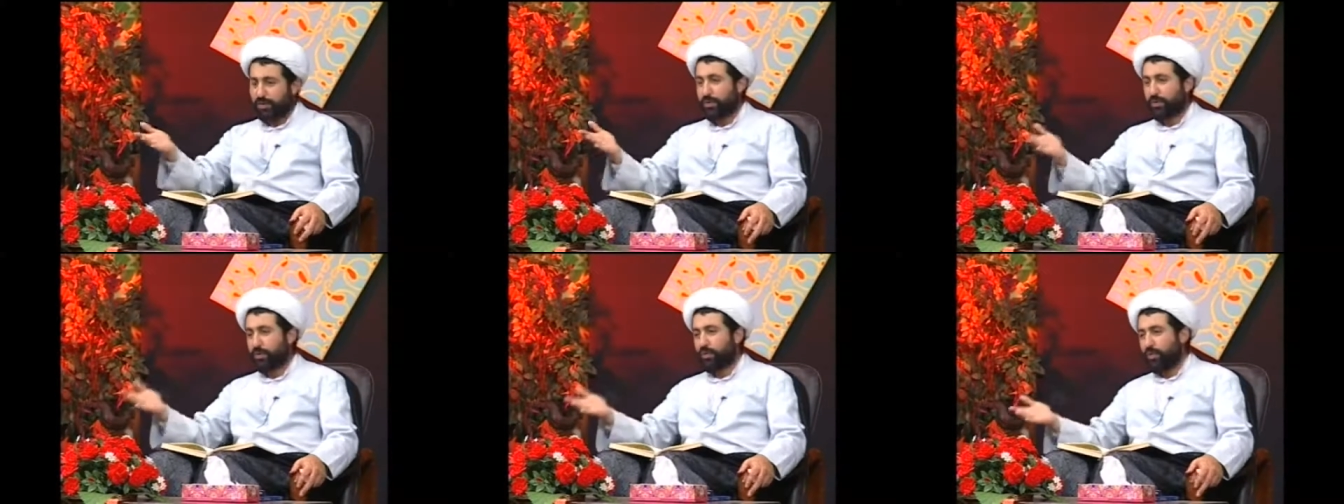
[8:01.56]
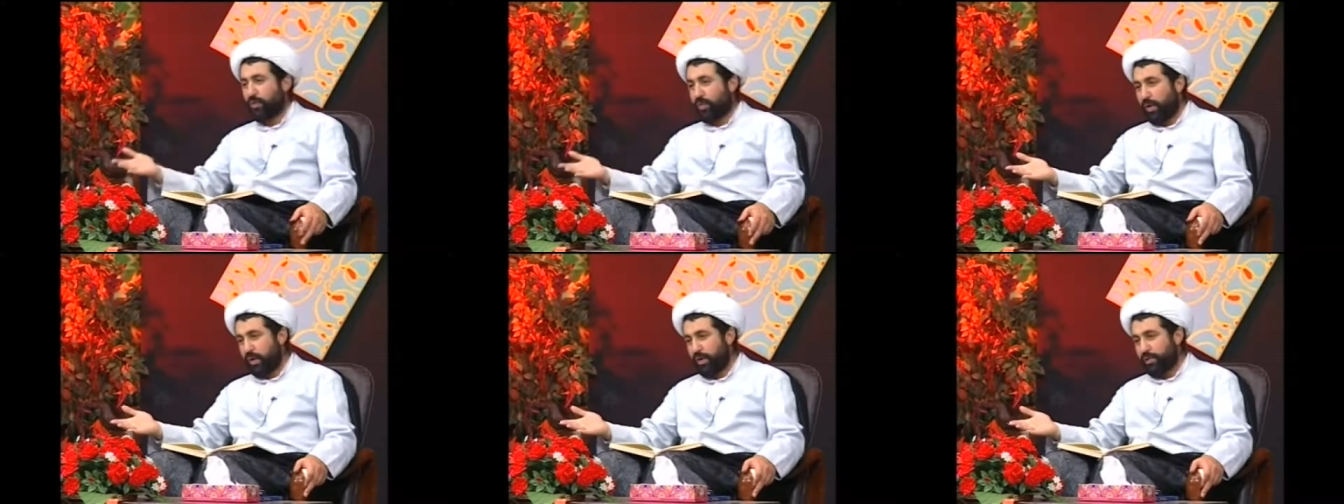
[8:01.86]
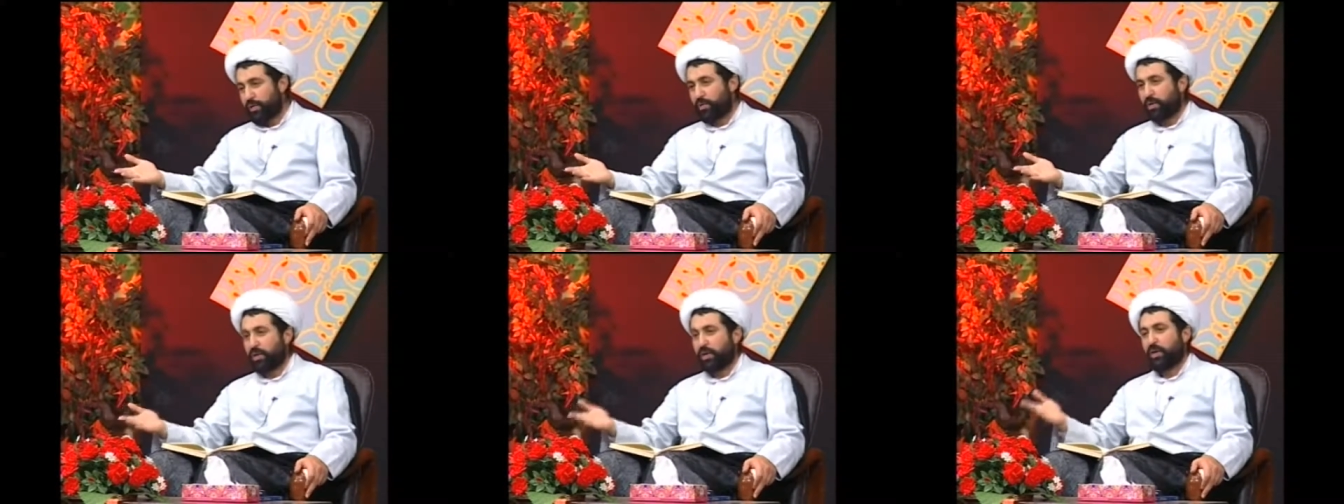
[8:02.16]
you
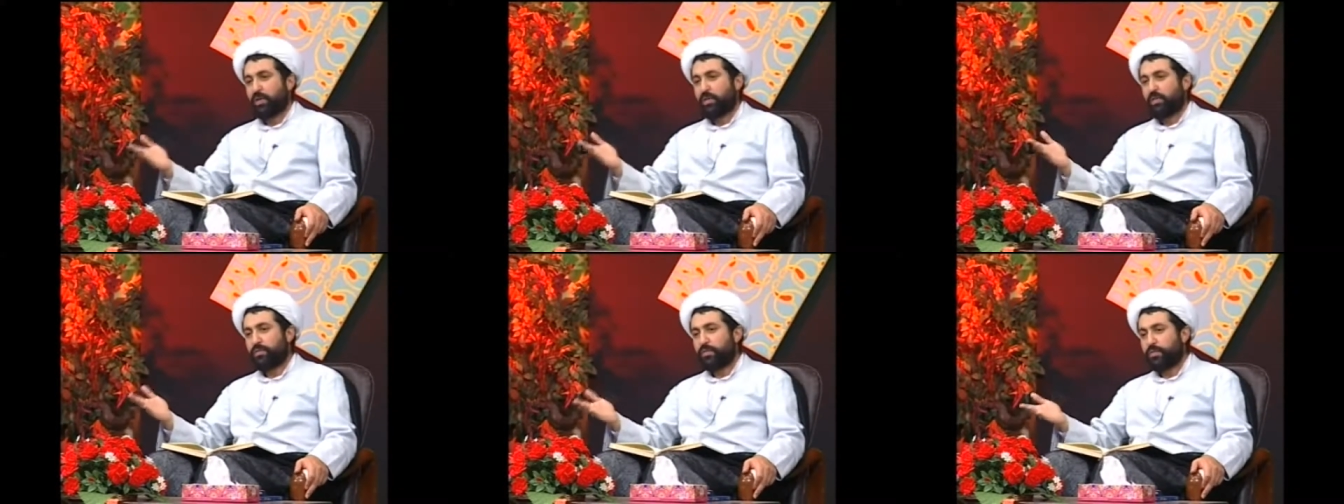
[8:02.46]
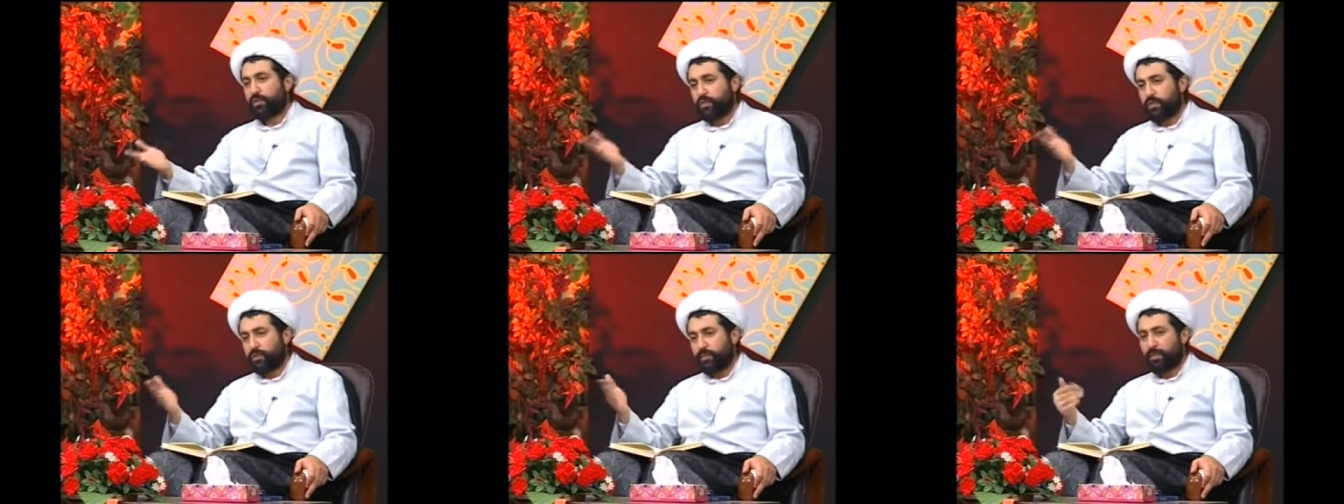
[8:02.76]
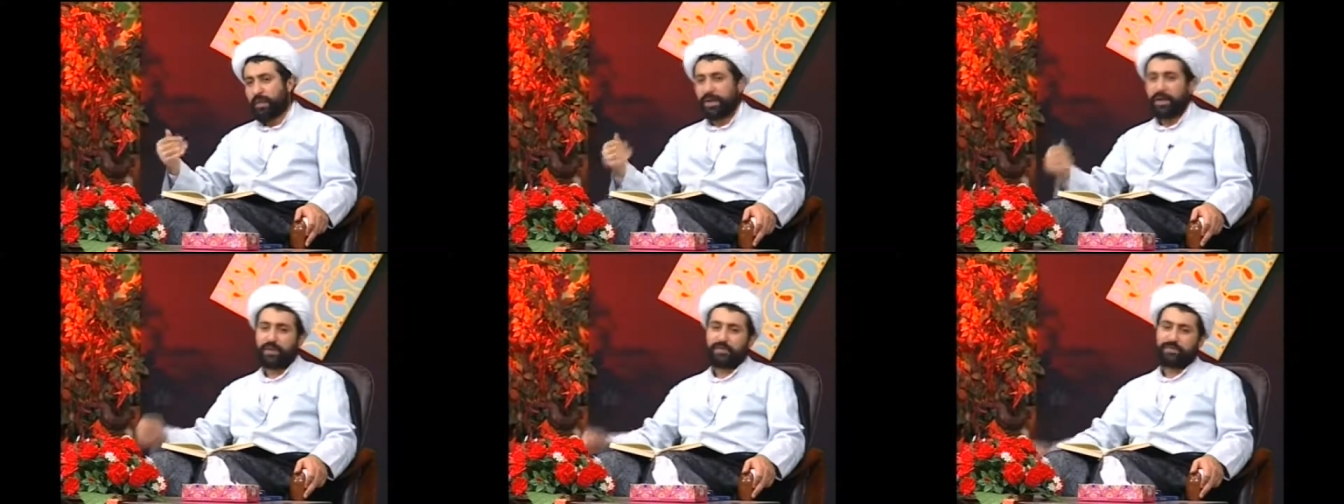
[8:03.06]
want for your
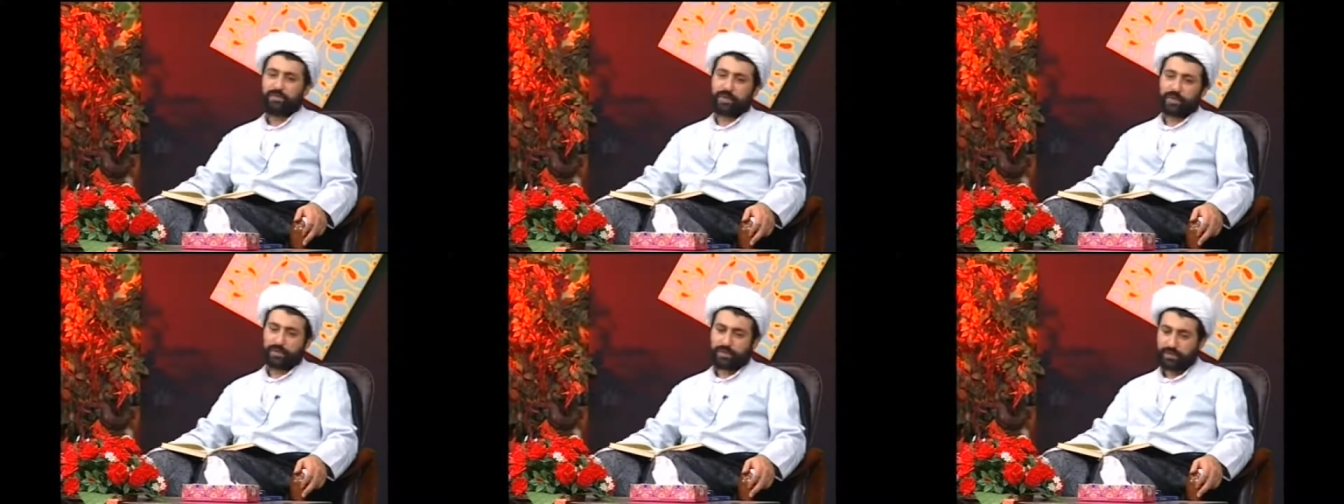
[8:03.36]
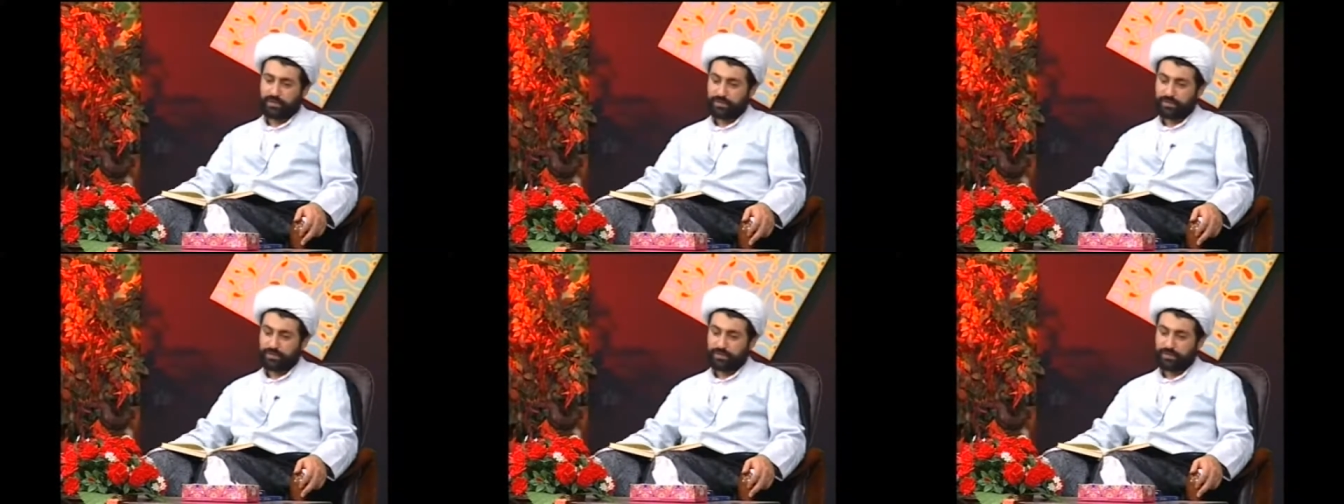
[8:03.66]
benefit